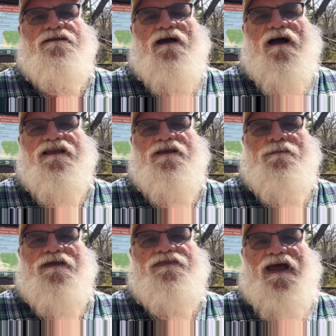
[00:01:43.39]

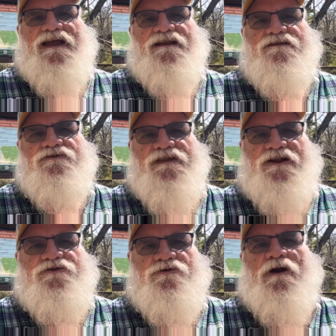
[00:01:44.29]
document
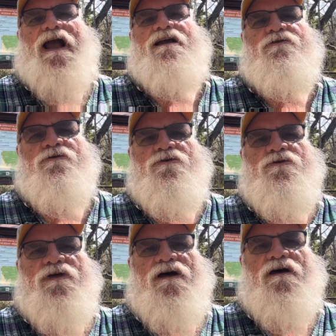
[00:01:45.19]
that trek
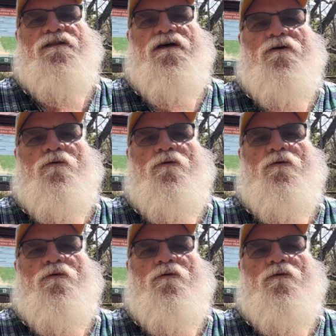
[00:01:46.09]
through the